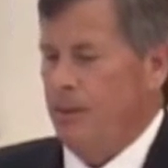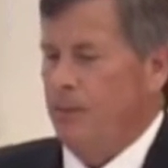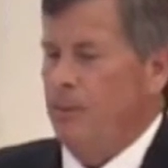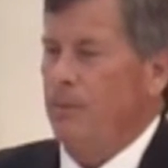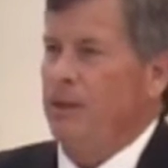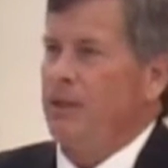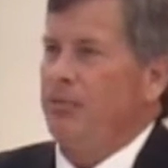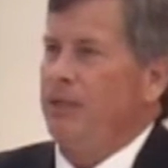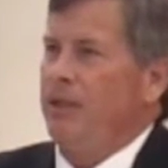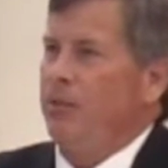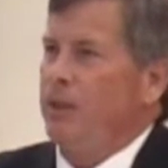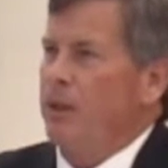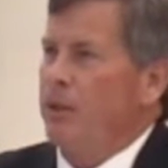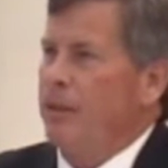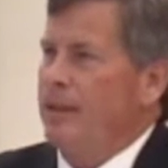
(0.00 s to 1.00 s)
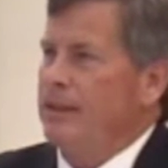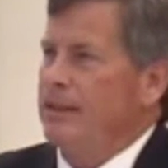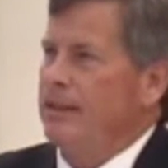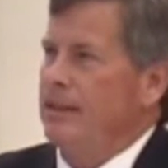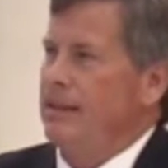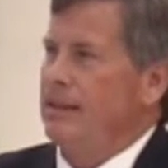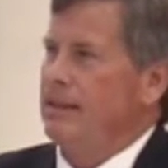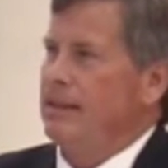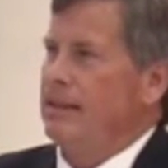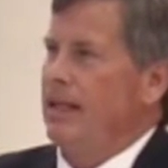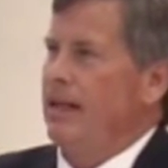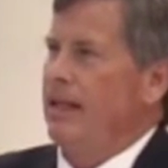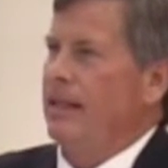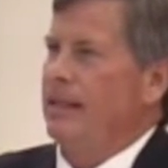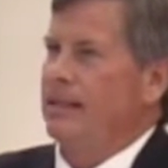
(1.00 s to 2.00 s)
What's being requested is
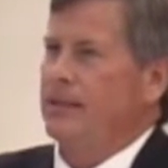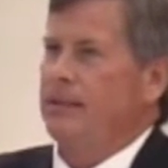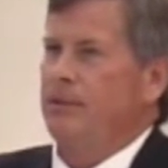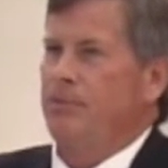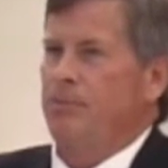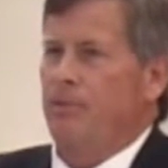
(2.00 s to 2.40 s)
that this